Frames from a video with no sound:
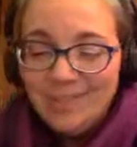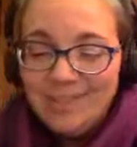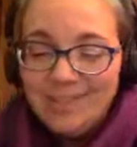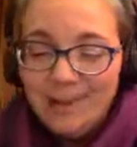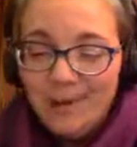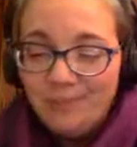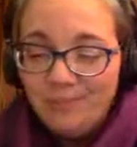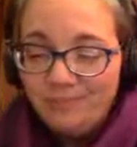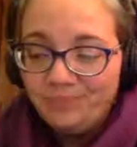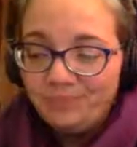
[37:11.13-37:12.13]
So,
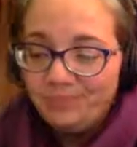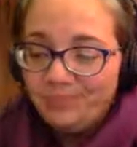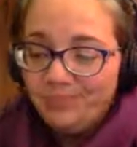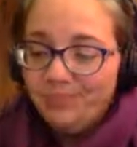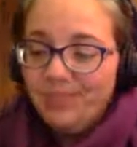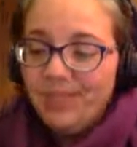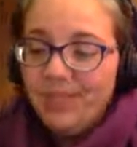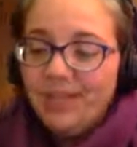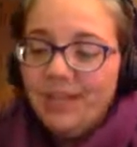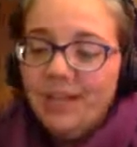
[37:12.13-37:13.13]

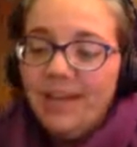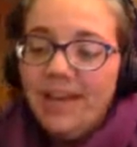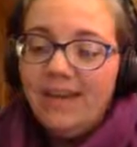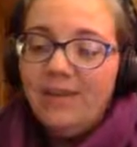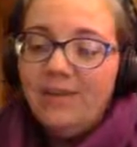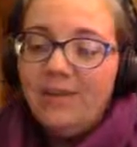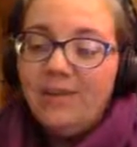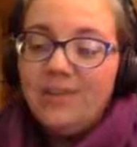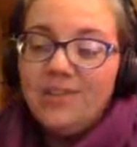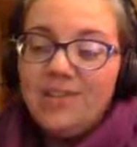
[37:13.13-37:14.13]
again, if you're
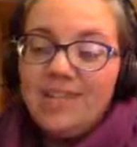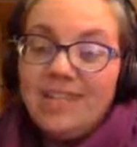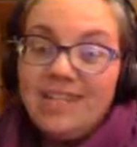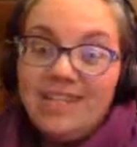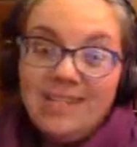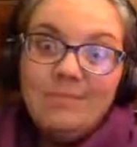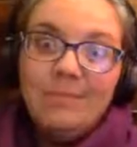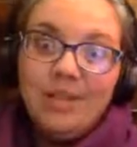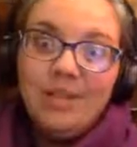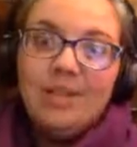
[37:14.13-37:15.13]
interested, it's
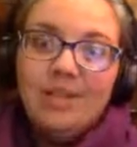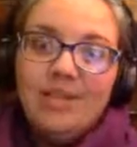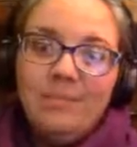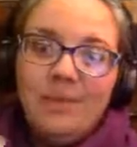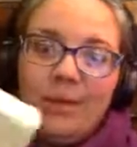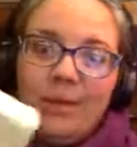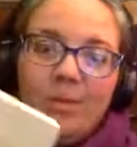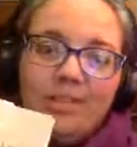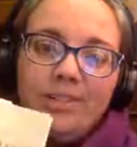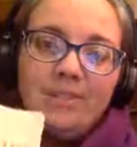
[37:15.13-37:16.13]
a big
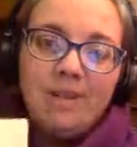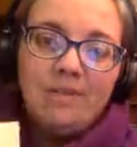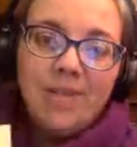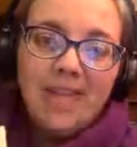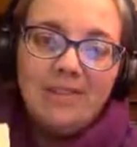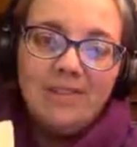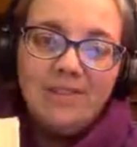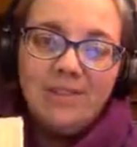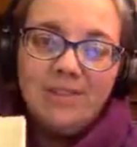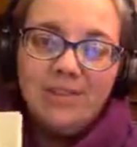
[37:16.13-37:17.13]
book, so maybe
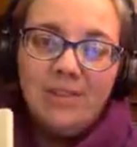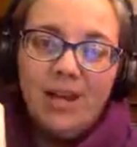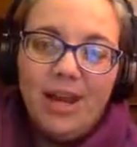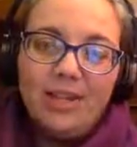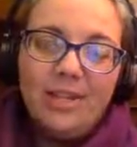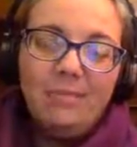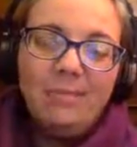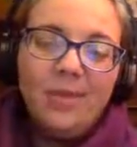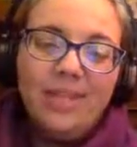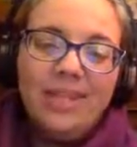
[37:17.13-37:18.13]
Kindle is a good idea.
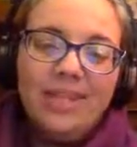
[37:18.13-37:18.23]
But